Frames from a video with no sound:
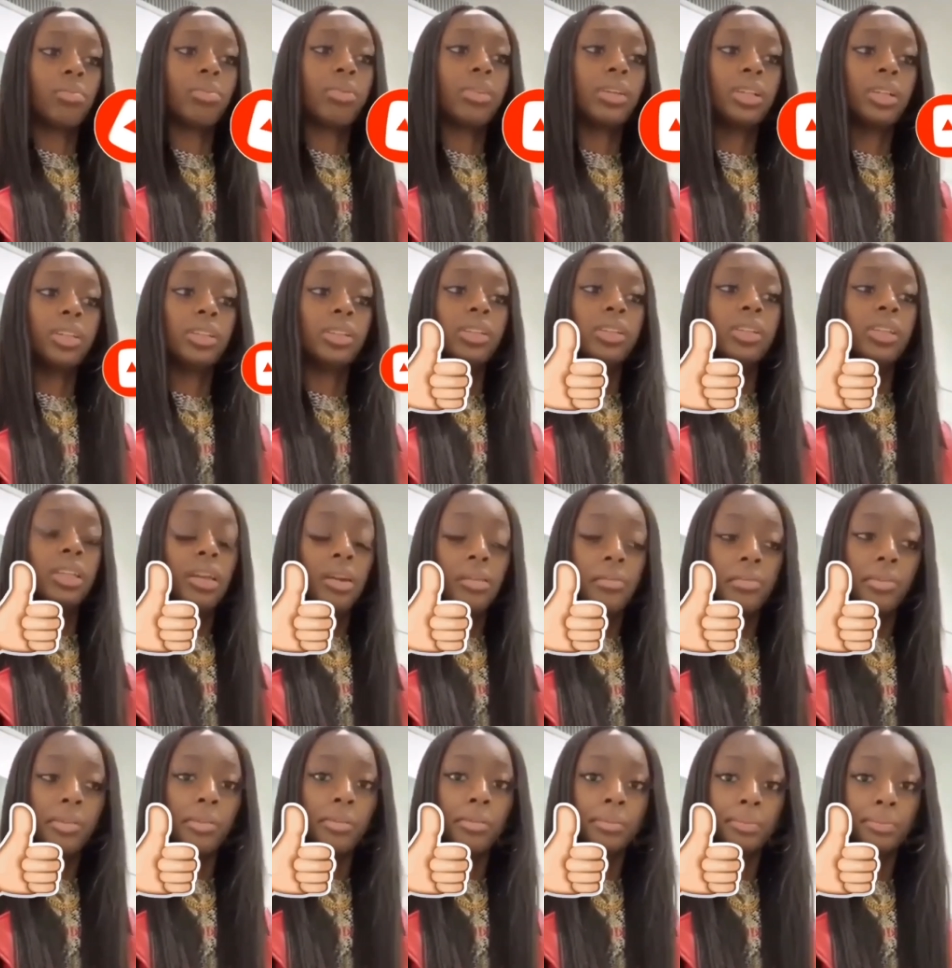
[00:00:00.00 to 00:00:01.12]
a pretty little
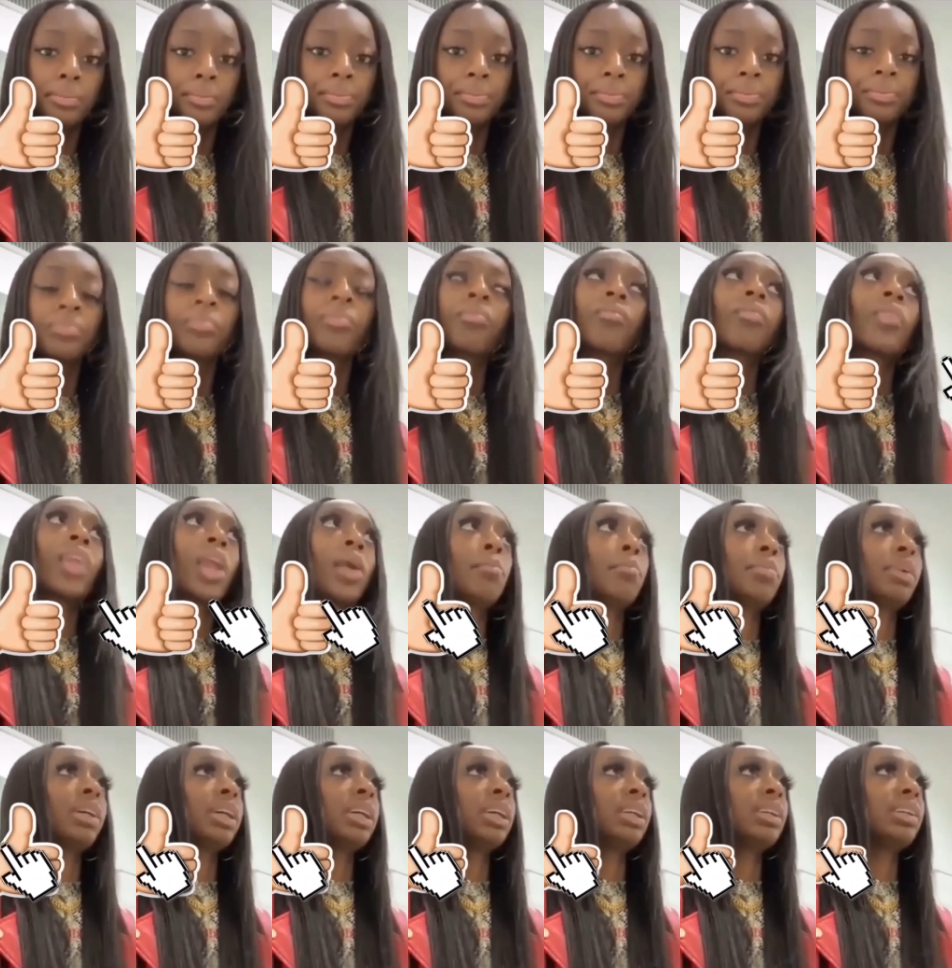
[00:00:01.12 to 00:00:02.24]
devil.
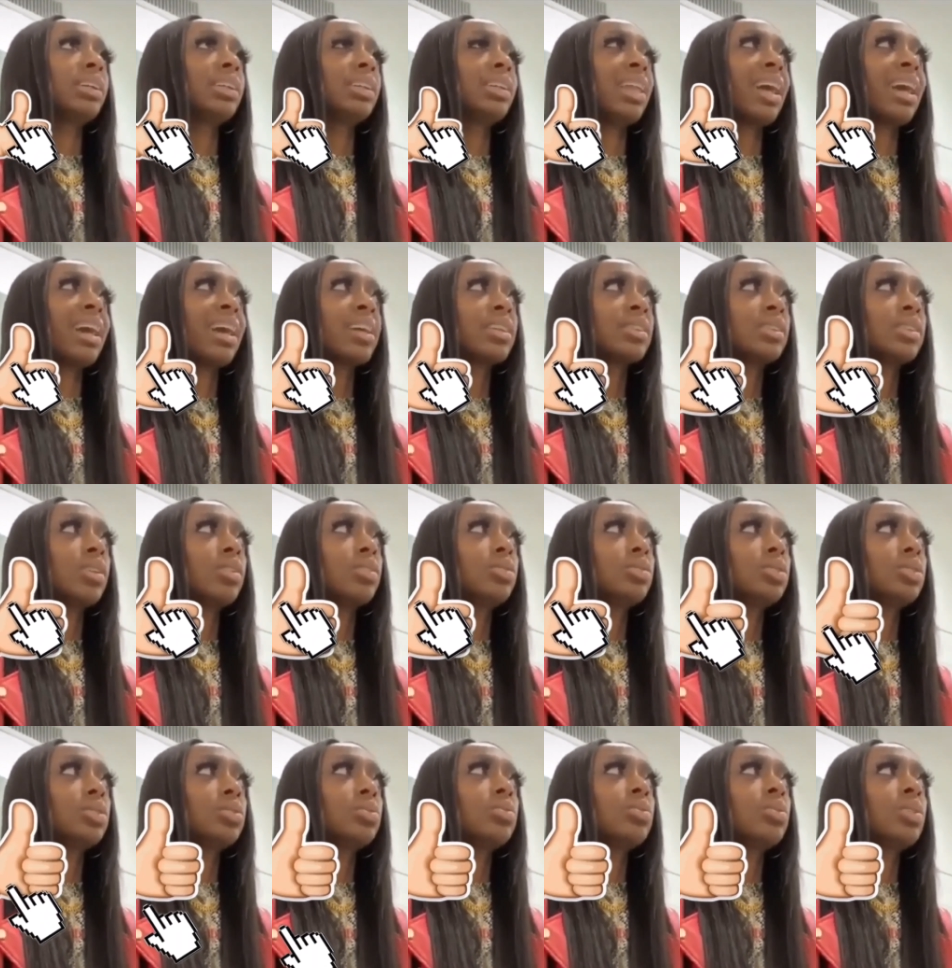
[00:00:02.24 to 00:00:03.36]
But like I
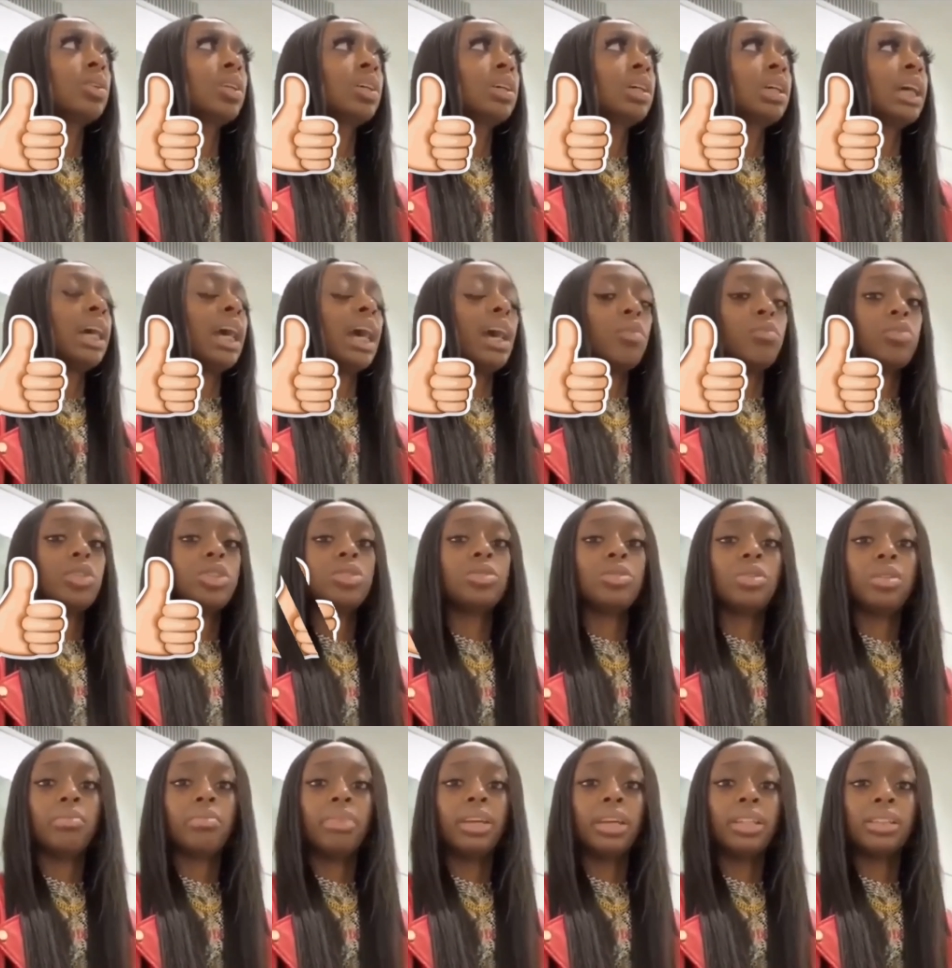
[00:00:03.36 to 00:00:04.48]
told you, I wish you
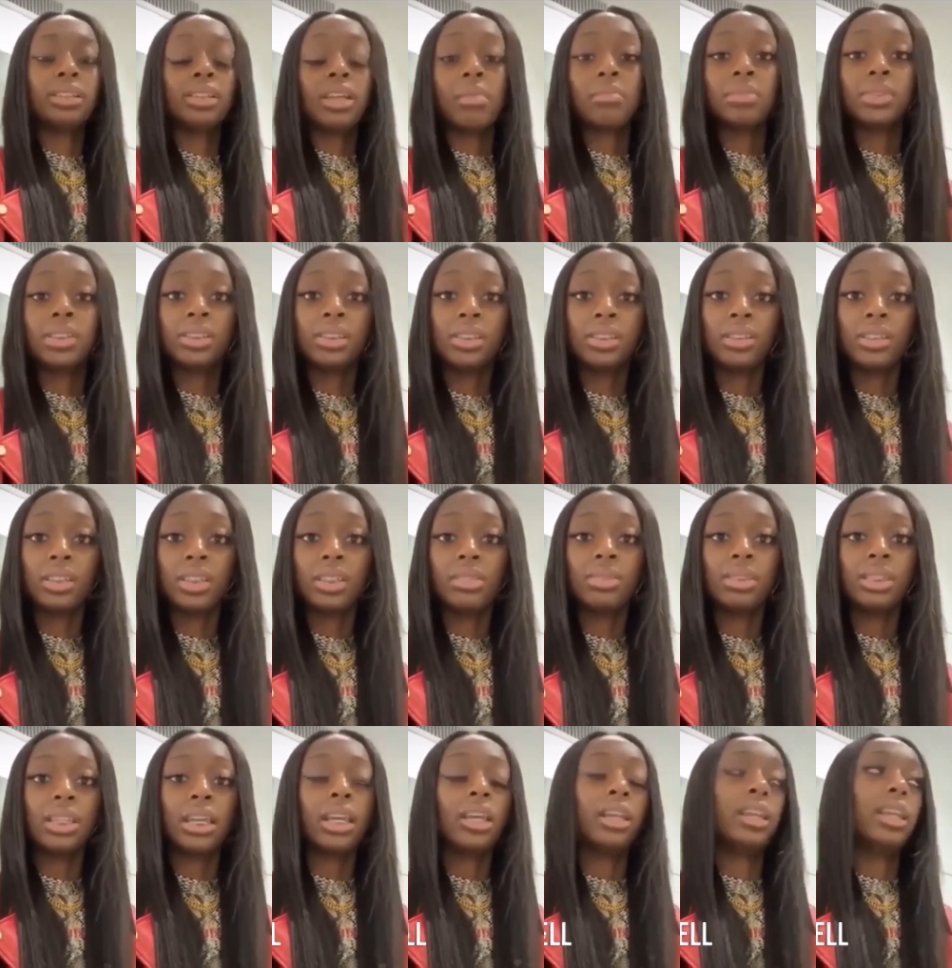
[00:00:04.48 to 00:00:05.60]
the best. I'ma still keep
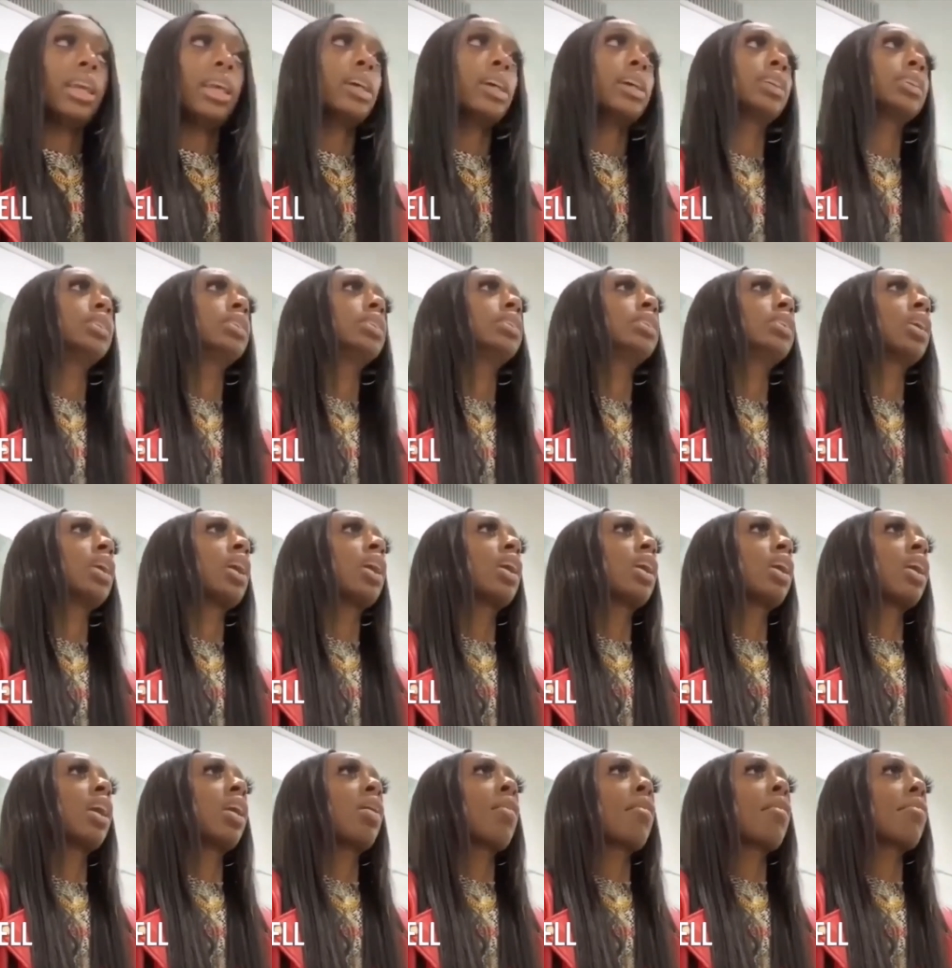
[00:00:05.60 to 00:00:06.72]
saying that.
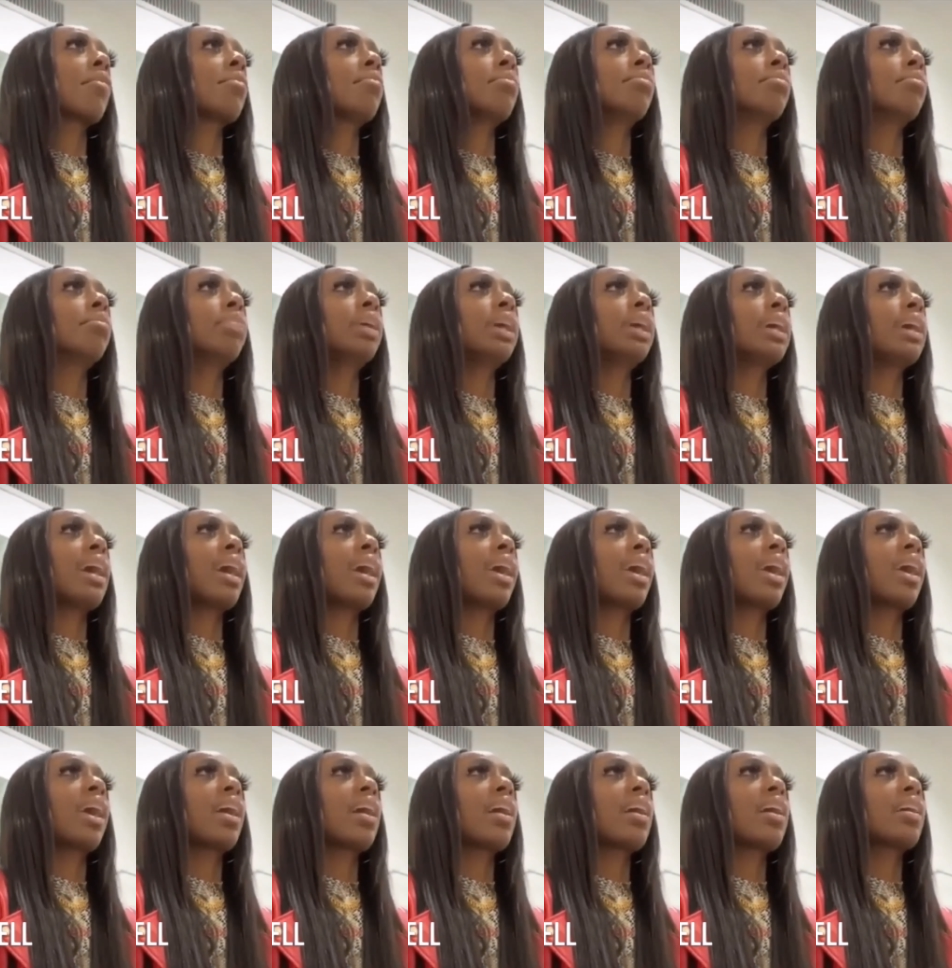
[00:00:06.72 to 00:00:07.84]
But
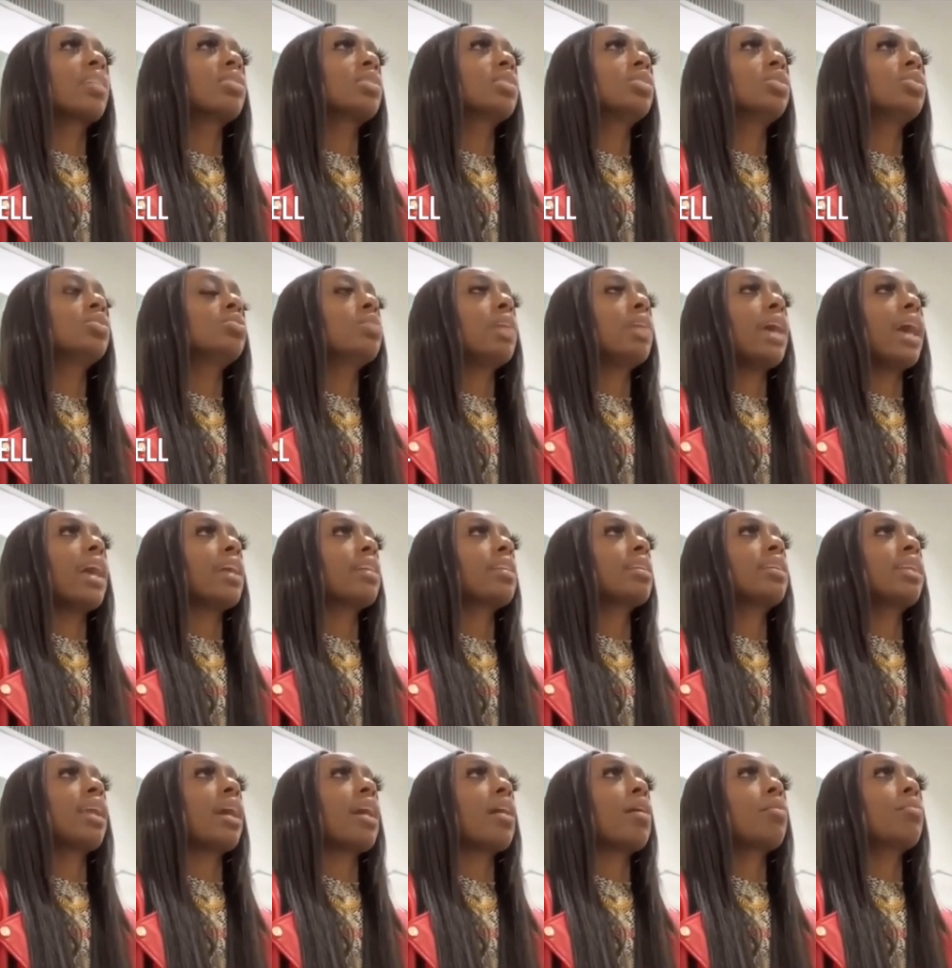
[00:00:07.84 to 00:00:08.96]
you
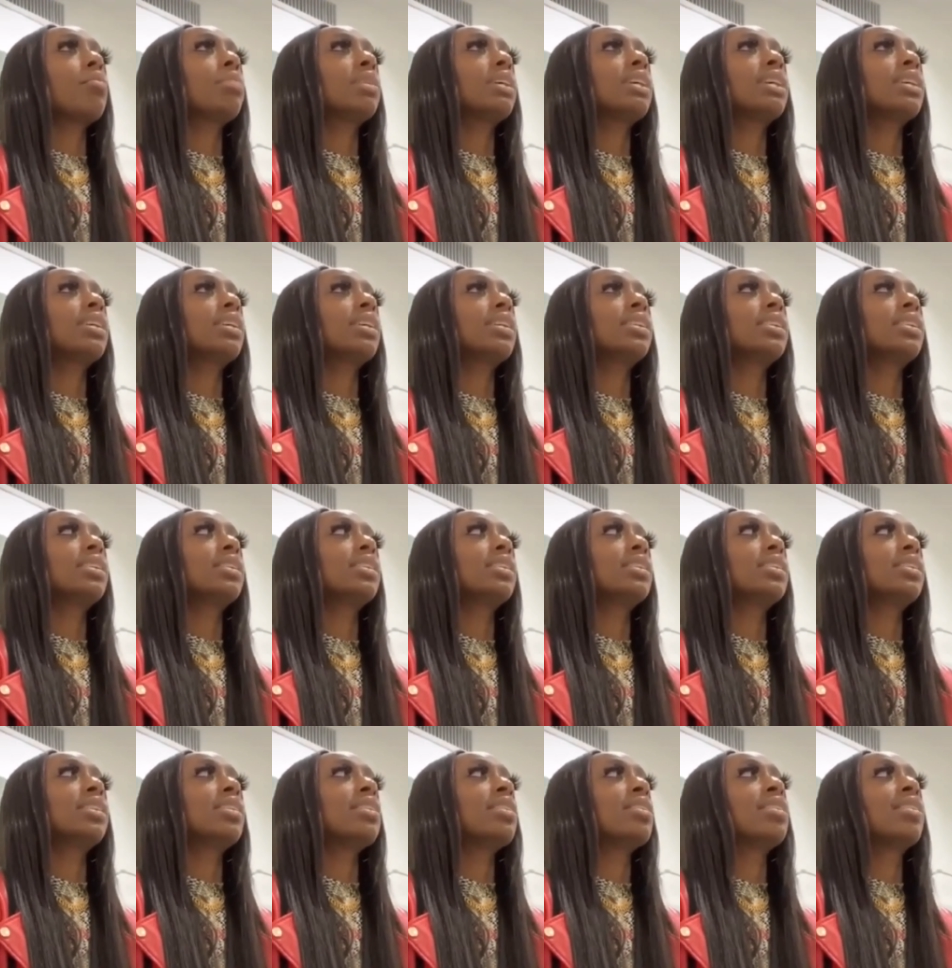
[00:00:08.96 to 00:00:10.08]
acting out
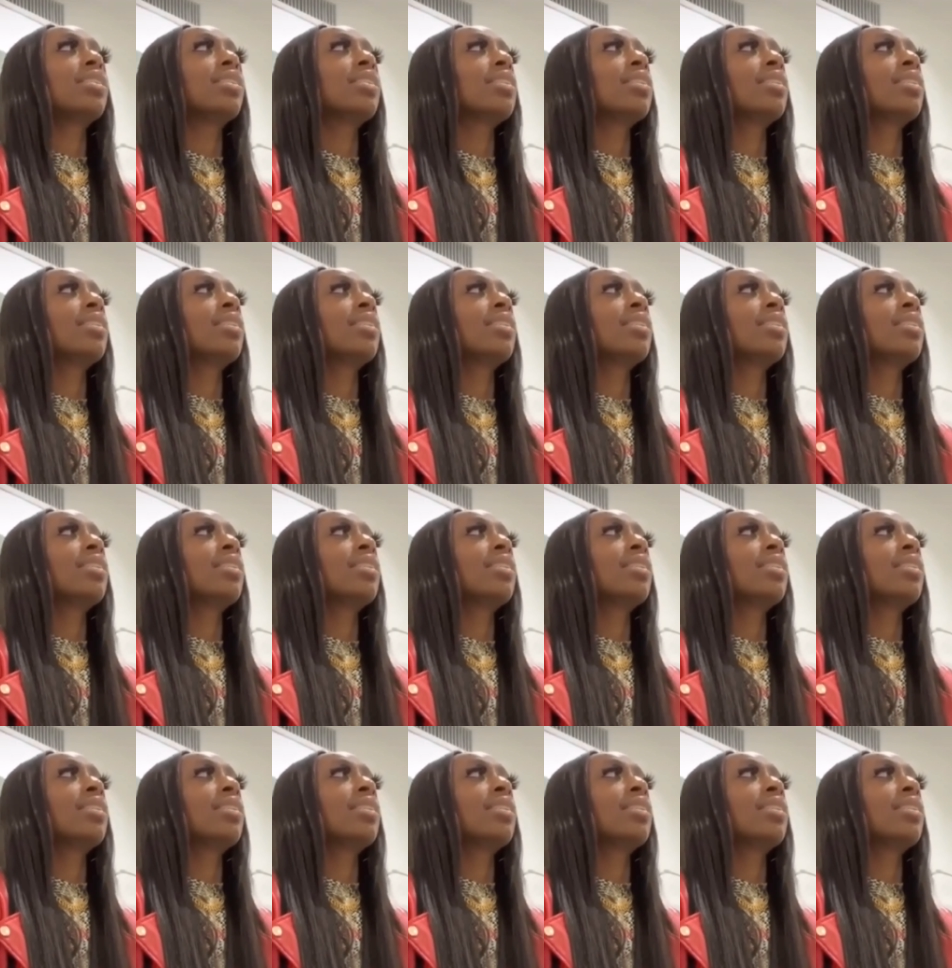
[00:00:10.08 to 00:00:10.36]
because